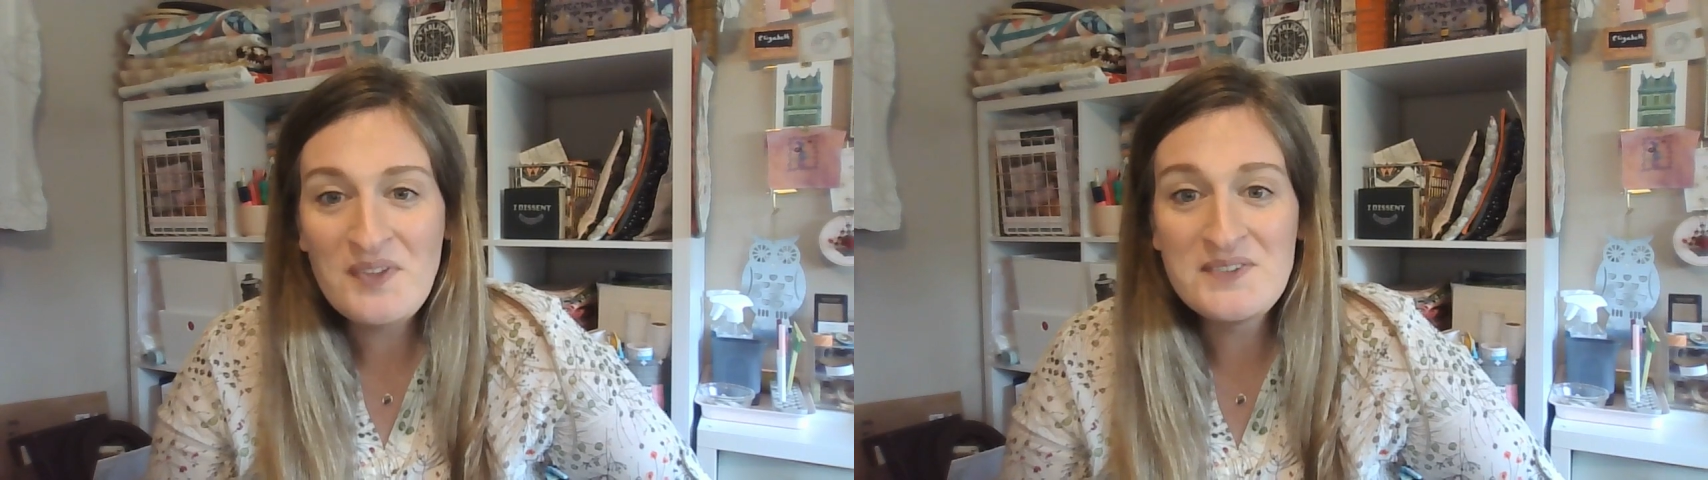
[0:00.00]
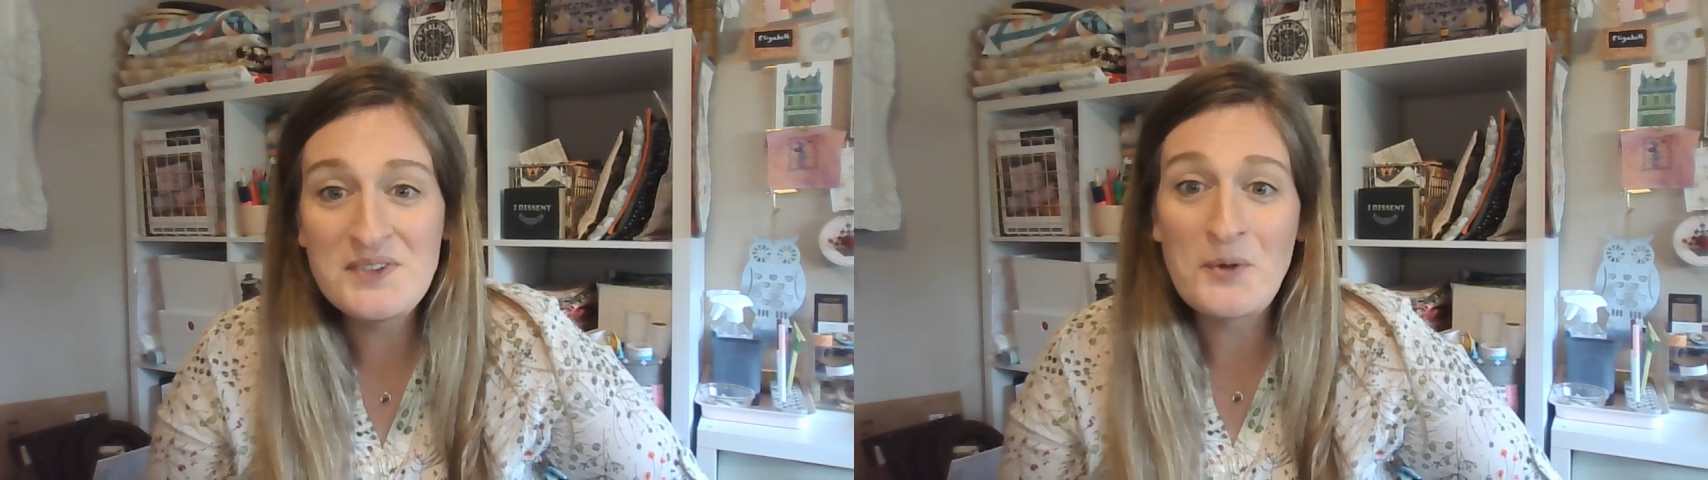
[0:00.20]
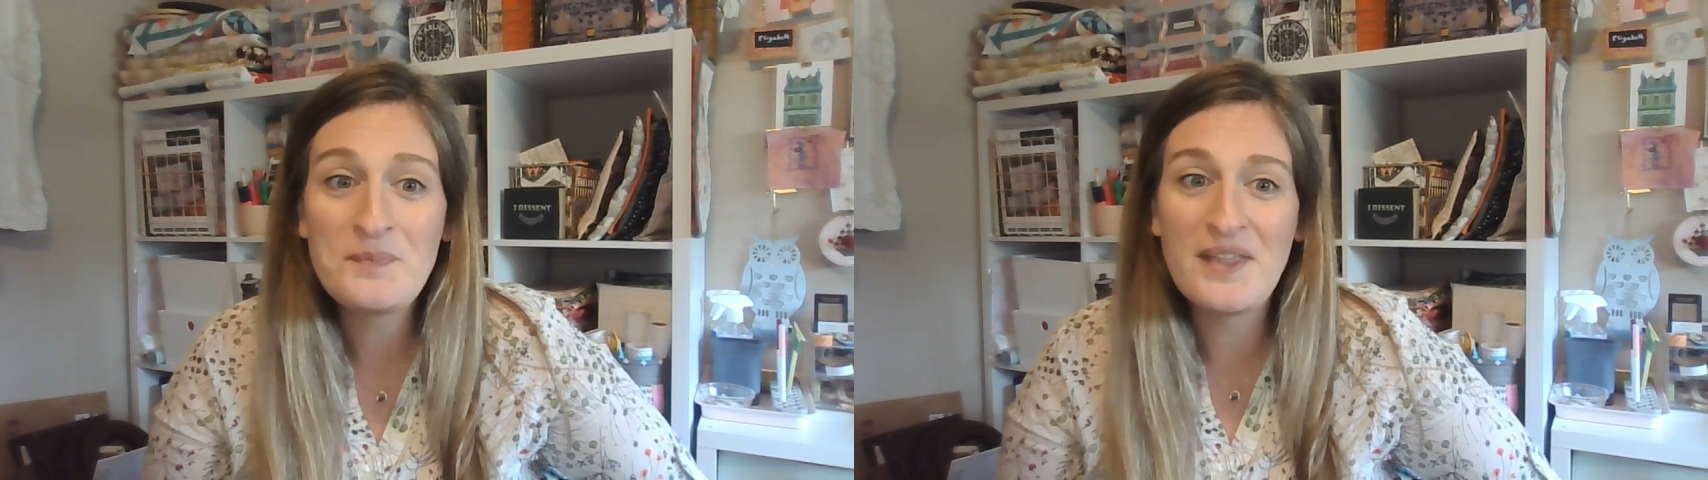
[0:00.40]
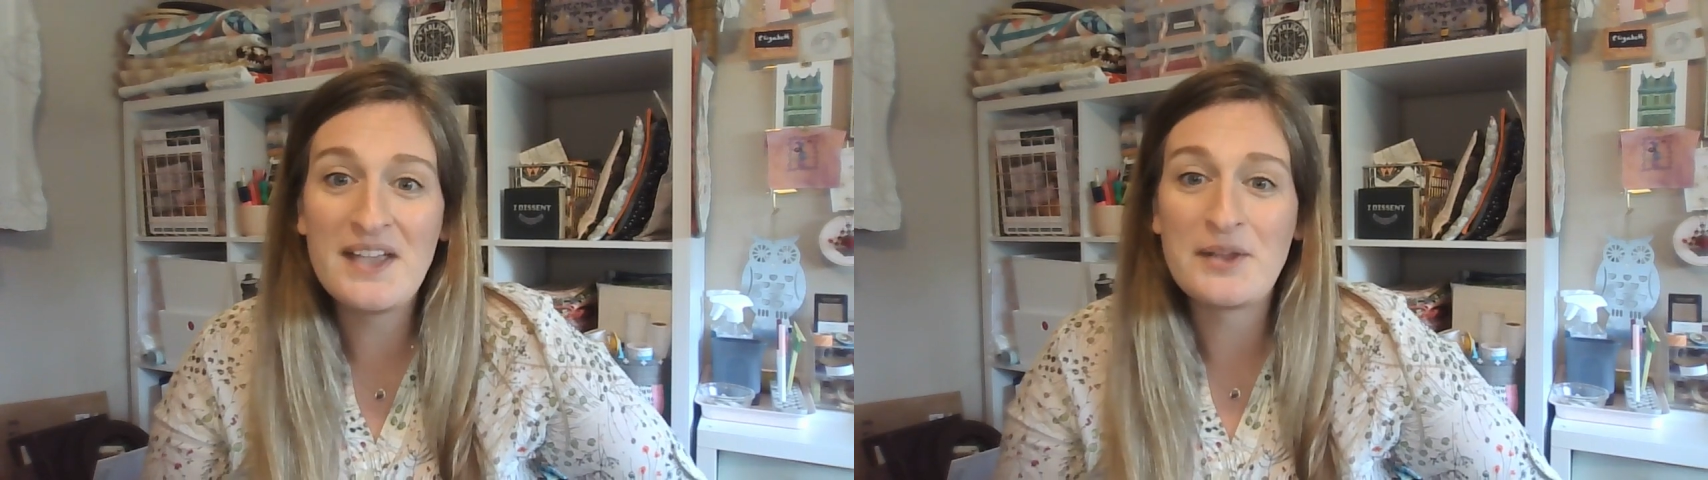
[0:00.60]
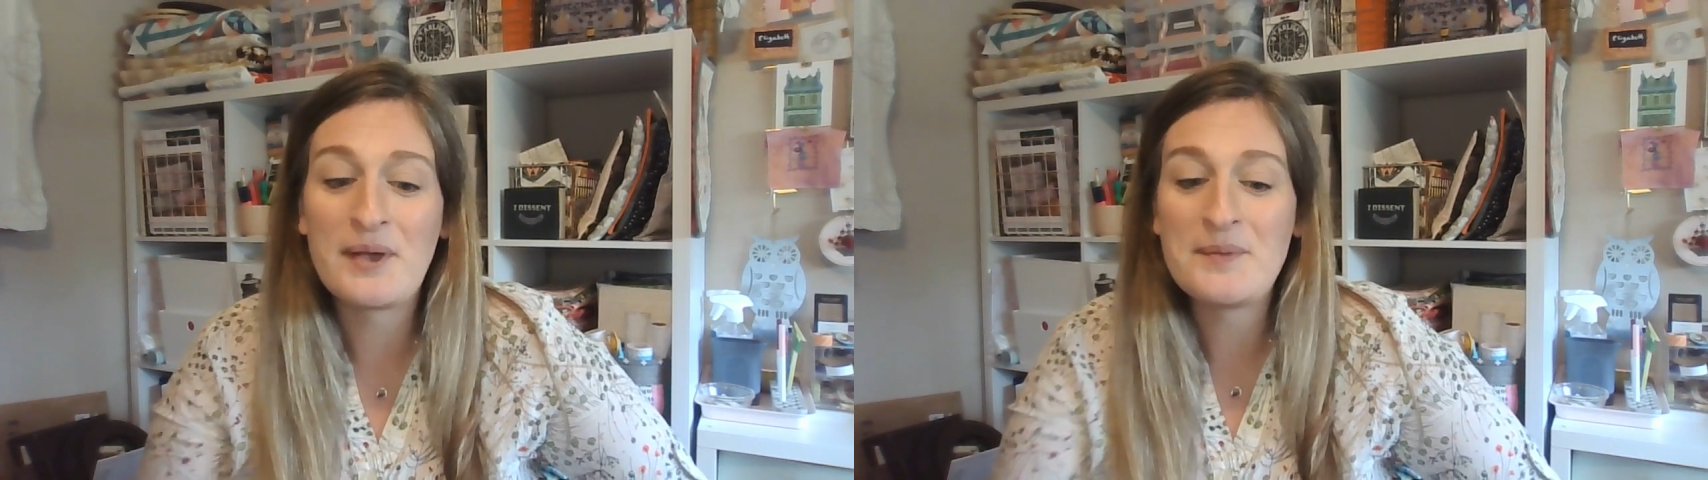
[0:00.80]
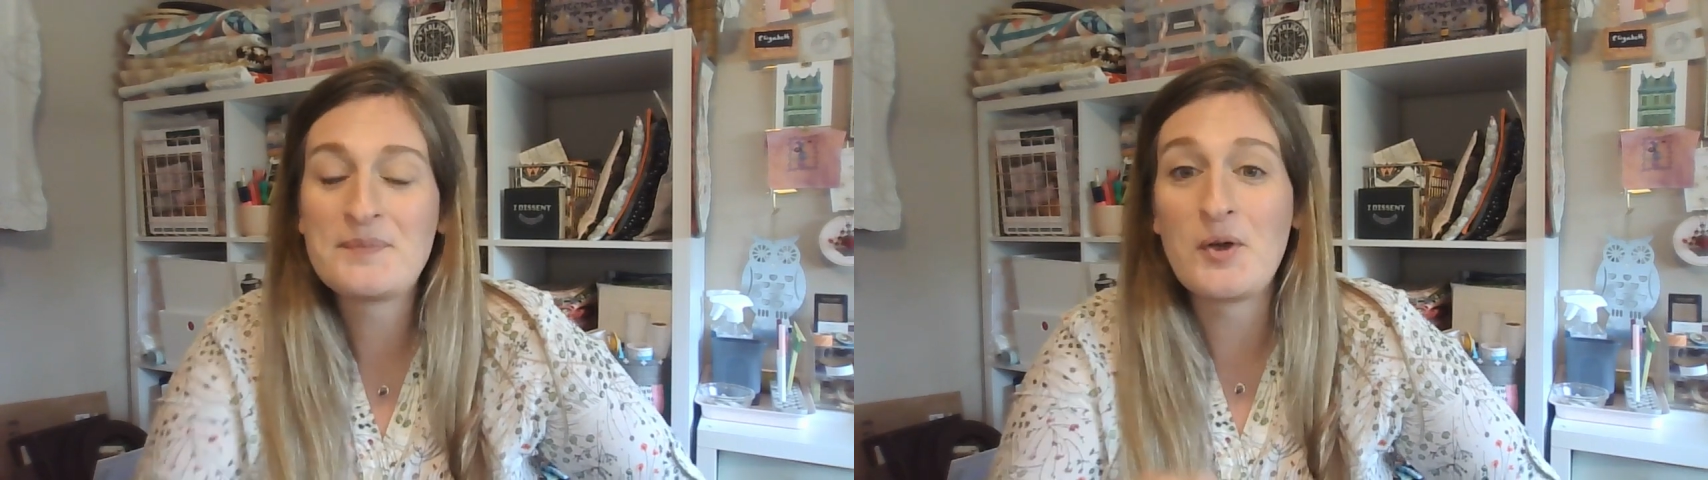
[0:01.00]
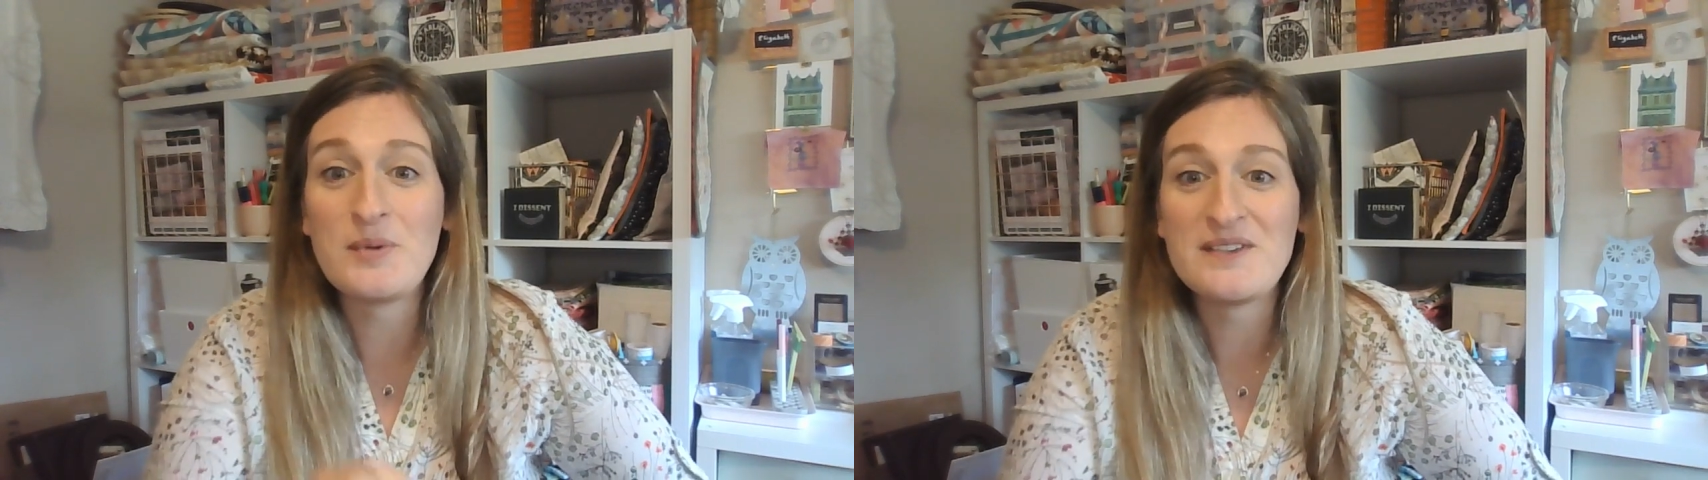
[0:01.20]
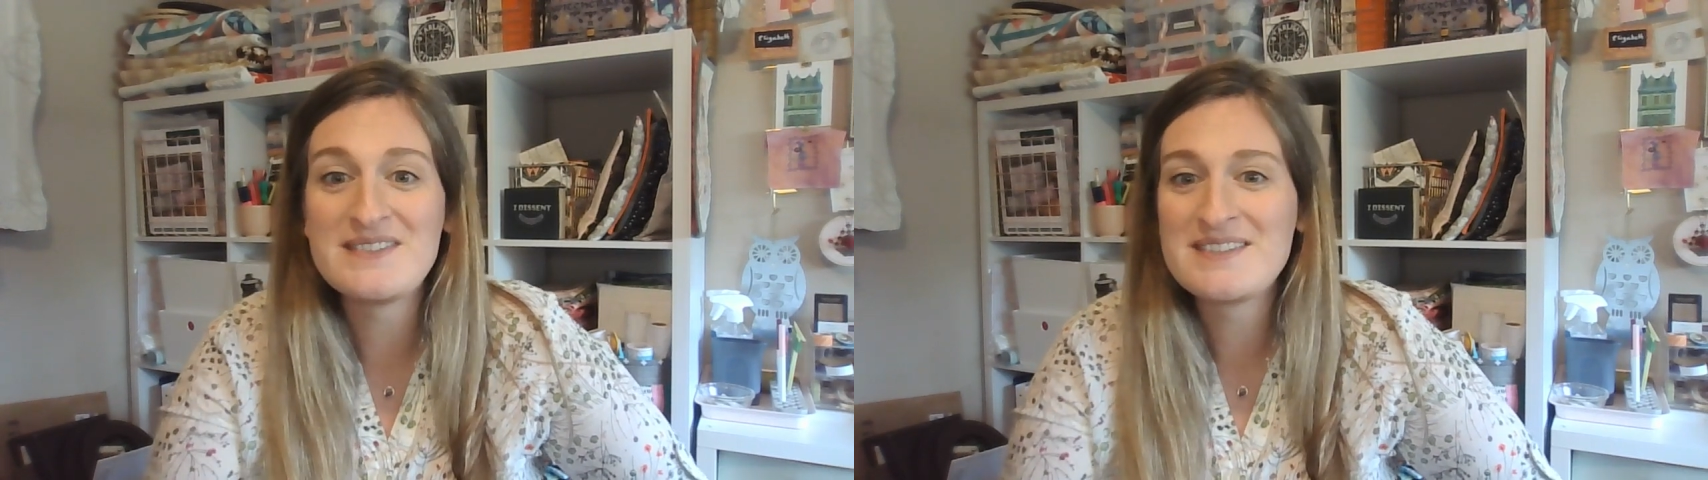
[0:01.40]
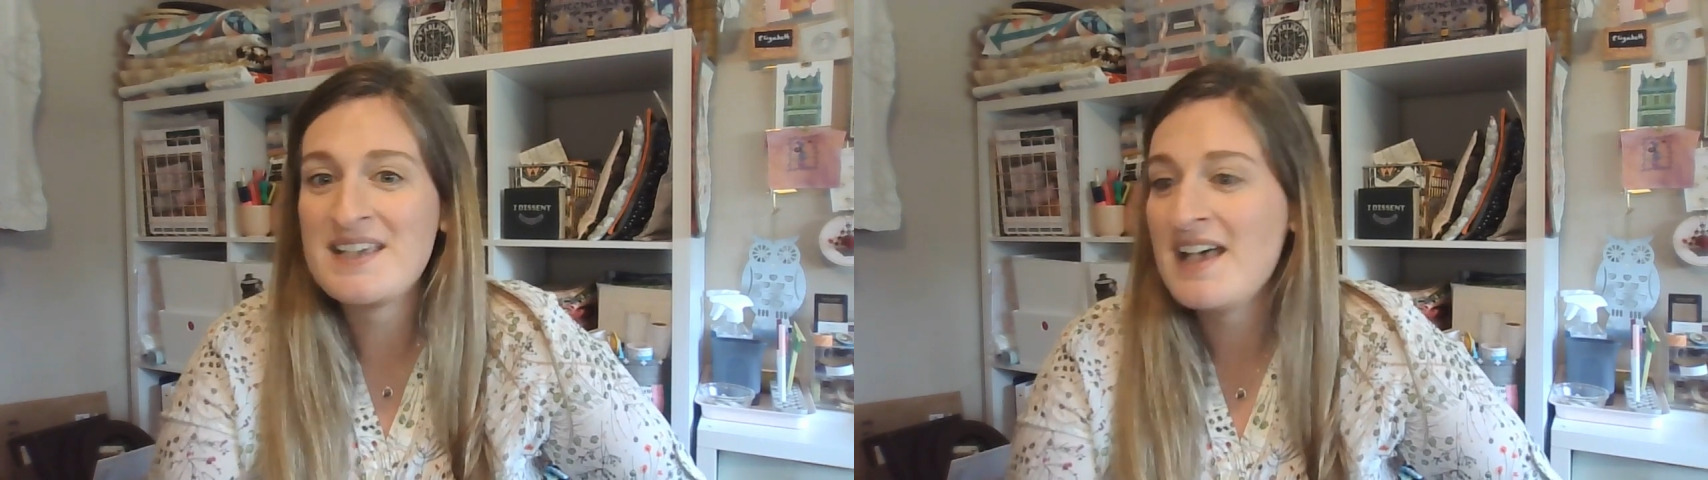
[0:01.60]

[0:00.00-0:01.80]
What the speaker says: So anyway, go Beavs.